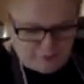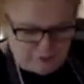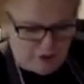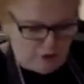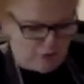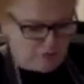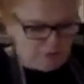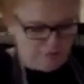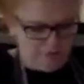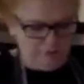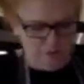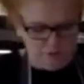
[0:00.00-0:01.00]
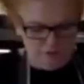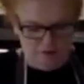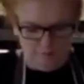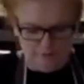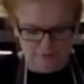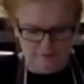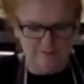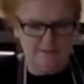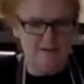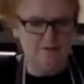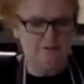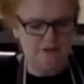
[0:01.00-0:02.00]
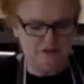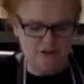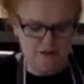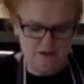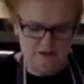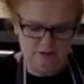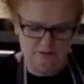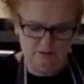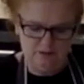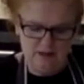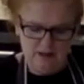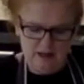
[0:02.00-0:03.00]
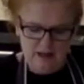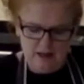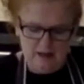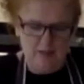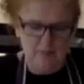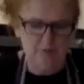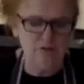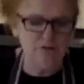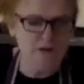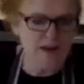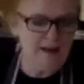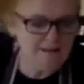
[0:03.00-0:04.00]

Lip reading: 140 grams of Philadelphia cheese. I'm going to add